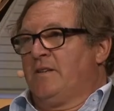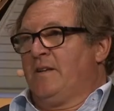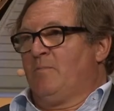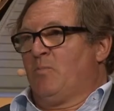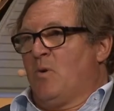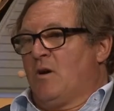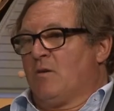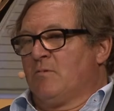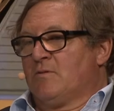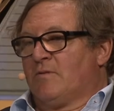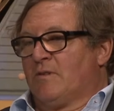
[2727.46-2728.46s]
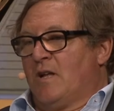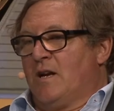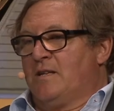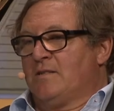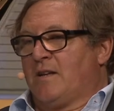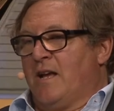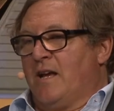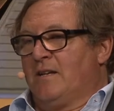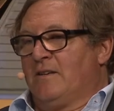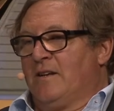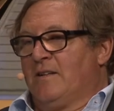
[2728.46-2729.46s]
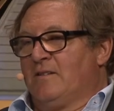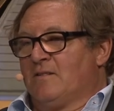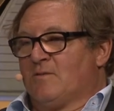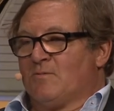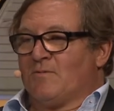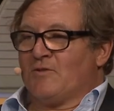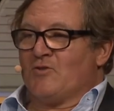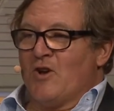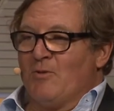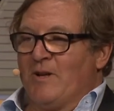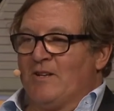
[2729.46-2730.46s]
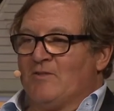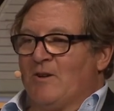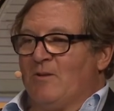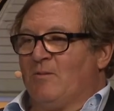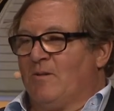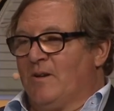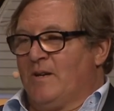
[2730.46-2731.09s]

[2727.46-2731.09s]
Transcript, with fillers: Deepwater was for Lionsgate, and this was for Sony. So,